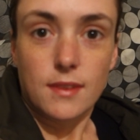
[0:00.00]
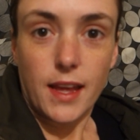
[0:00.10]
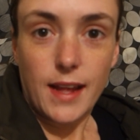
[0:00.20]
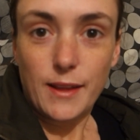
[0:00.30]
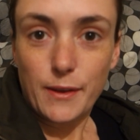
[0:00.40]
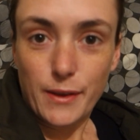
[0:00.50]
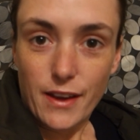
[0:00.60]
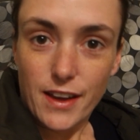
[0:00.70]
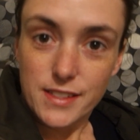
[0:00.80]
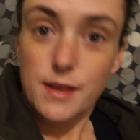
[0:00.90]
Hello
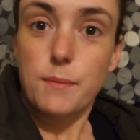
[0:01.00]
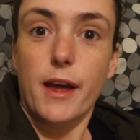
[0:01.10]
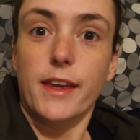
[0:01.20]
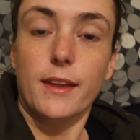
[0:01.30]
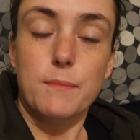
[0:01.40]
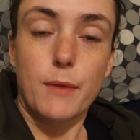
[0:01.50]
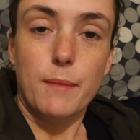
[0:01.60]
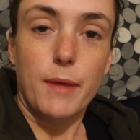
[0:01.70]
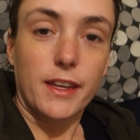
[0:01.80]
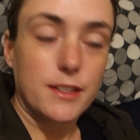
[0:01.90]
guys, I might
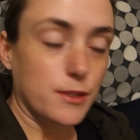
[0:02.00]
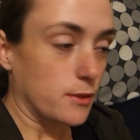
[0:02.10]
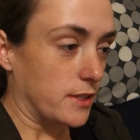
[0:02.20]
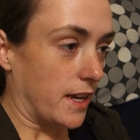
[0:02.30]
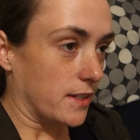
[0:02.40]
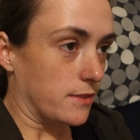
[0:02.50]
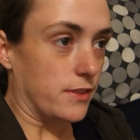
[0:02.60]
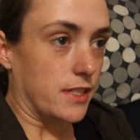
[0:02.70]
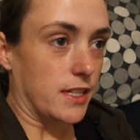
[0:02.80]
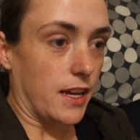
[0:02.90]
make it two takes
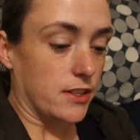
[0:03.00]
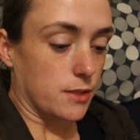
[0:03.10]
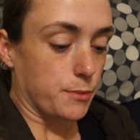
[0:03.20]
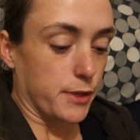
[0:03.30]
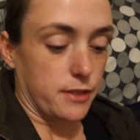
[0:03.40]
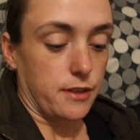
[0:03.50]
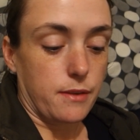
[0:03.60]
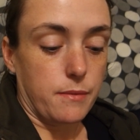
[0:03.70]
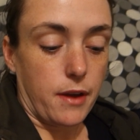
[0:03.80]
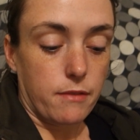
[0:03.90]
for today just because
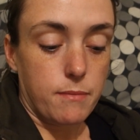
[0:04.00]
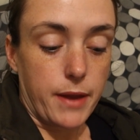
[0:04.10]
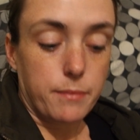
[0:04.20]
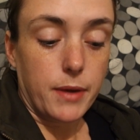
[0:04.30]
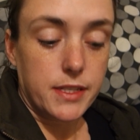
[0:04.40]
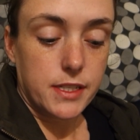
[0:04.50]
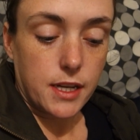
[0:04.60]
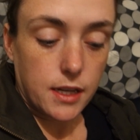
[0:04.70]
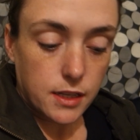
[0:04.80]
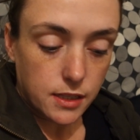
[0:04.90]
I've made my
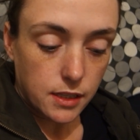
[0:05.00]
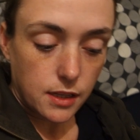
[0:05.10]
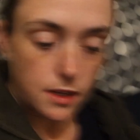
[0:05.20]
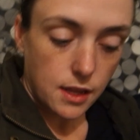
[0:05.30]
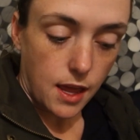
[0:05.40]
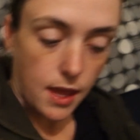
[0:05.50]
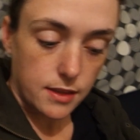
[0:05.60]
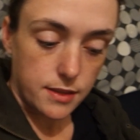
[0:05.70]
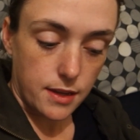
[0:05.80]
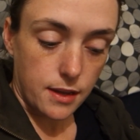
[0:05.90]
dinner
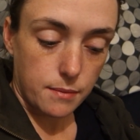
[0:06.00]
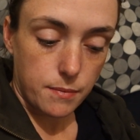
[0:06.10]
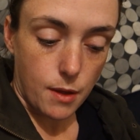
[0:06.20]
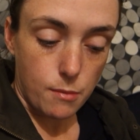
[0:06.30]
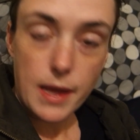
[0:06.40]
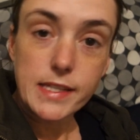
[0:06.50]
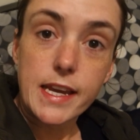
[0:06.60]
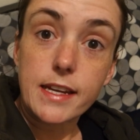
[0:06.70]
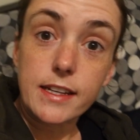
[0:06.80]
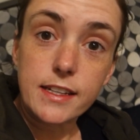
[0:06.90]
and I'm about to
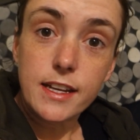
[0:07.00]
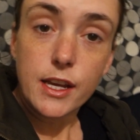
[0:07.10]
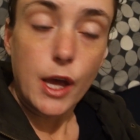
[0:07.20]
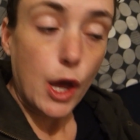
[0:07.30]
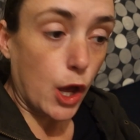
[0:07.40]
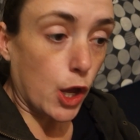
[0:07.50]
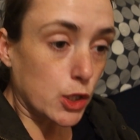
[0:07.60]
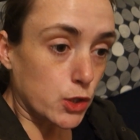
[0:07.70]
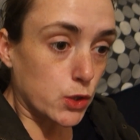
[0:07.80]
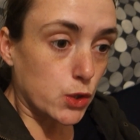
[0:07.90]
eat it.
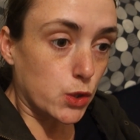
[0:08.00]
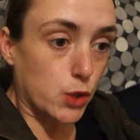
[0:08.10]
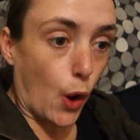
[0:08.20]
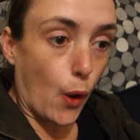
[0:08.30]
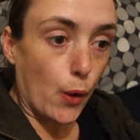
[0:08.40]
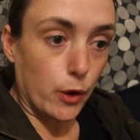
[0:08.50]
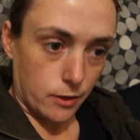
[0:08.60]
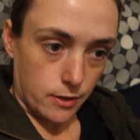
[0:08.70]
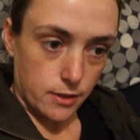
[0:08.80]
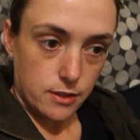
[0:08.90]
So
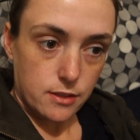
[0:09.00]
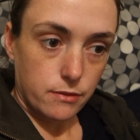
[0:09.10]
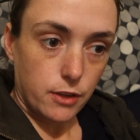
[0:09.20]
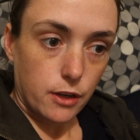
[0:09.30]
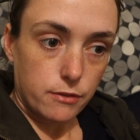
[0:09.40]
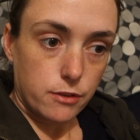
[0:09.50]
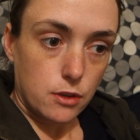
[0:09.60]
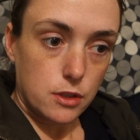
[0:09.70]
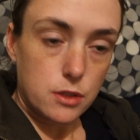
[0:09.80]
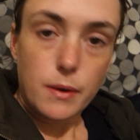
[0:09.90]
this is the vlog
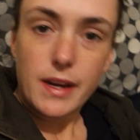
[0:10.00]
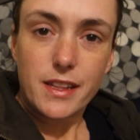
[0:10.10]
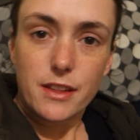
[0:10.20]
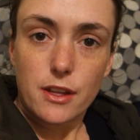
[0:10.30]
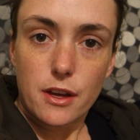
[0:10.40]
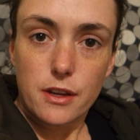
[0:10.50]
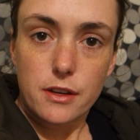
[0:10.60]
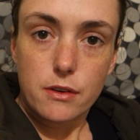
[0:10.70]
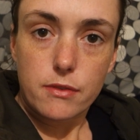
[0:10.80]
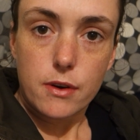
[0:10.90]
for the 23rd
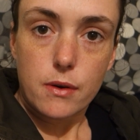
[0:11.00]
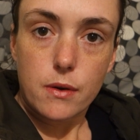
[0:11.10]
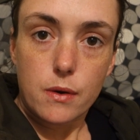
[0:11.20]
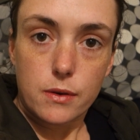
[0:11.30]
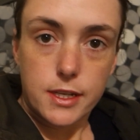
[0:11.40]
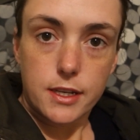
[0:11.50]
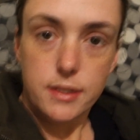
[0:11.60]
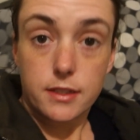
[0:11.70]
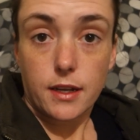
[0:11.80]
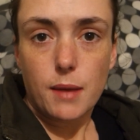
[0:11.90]
of
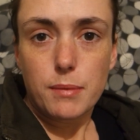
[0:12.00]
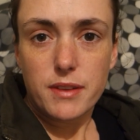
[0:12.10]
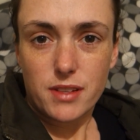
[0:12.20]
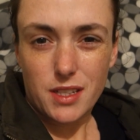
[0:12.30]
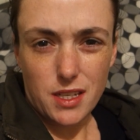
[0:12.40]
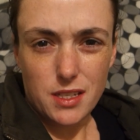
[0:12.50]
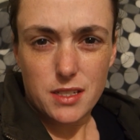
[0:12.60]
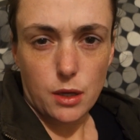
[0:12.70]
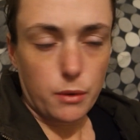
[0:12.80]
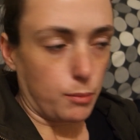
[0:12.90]
August. I can't believe the year's
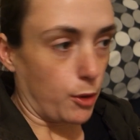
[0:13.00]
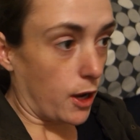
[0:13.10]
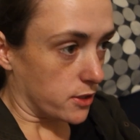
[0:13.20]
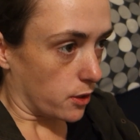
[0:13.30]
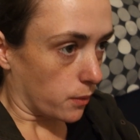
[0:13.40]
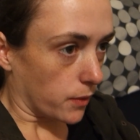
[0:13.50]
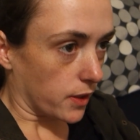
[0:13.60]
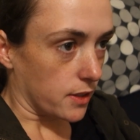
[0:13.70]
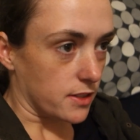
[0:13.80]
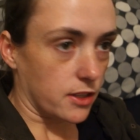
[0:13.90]
going by so
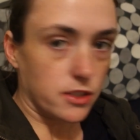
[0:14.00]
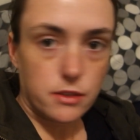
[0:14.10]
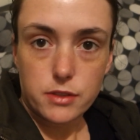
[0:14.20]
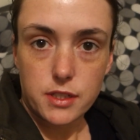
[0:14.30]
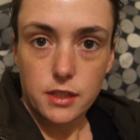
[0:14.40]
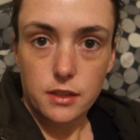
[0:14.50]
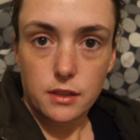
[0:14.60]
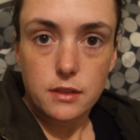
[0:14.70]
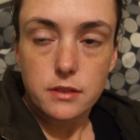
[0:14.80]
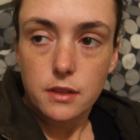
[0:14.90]
quickly. It's actually
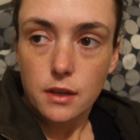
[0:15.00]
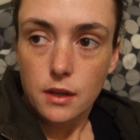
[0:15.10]
ridiculous.